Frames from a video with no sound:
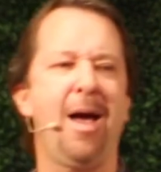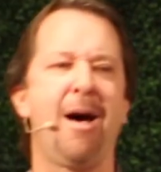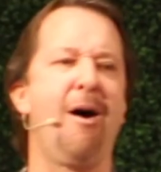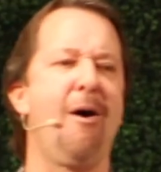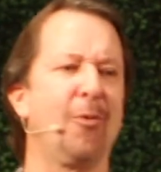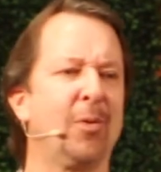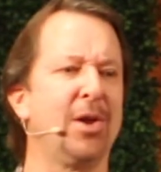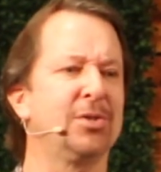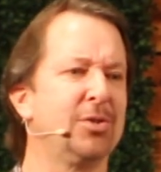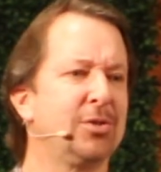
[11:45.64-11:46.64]
yeah, all the
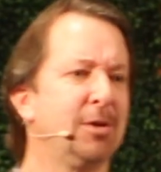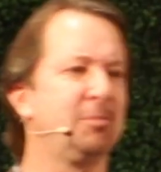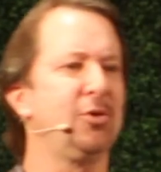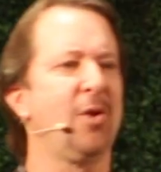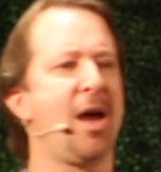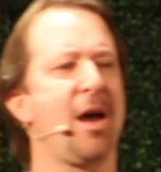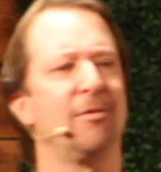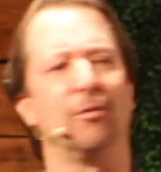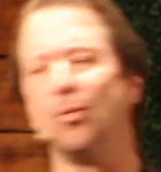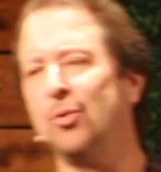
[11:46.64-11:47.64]
relationships you have
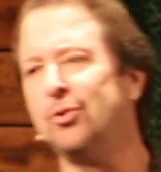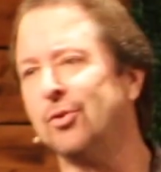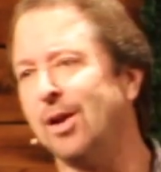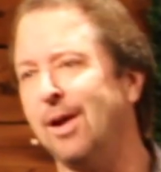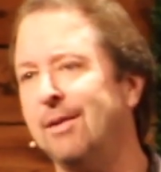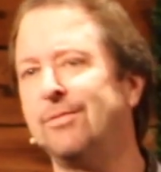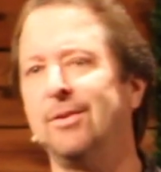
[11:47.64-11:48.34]
ruined your life.